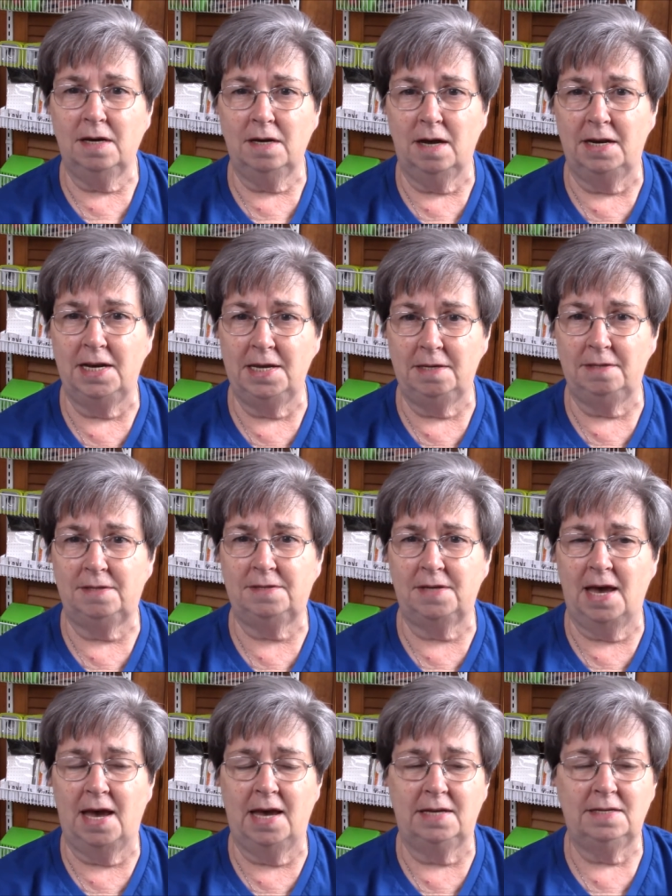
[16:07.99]
cutting
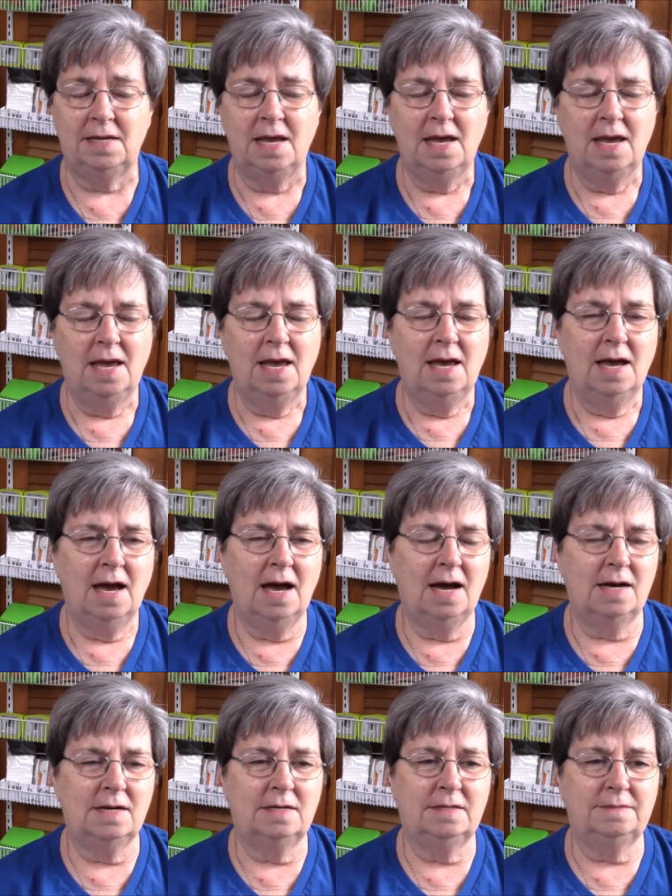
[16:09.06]
set,
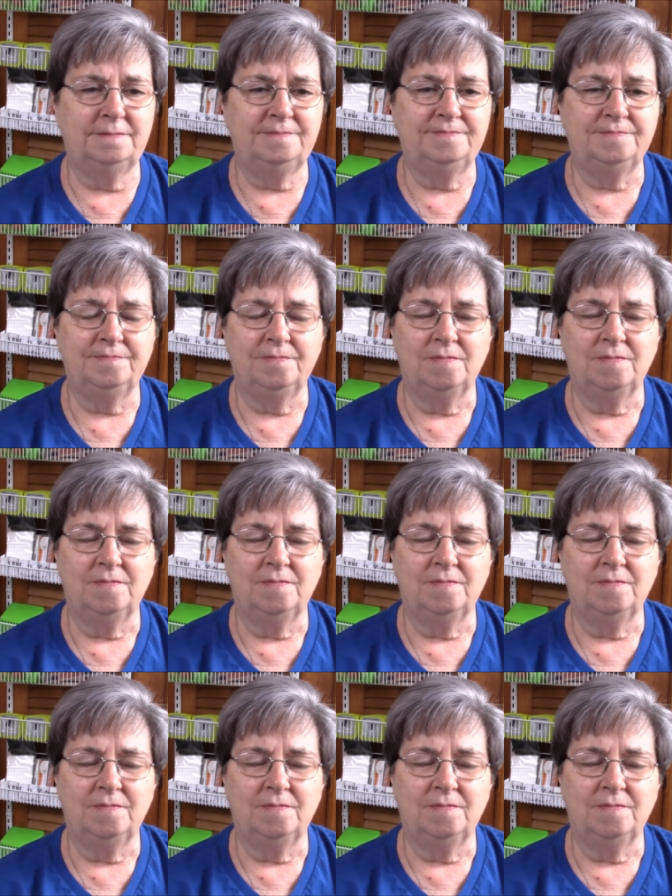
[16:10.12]
um,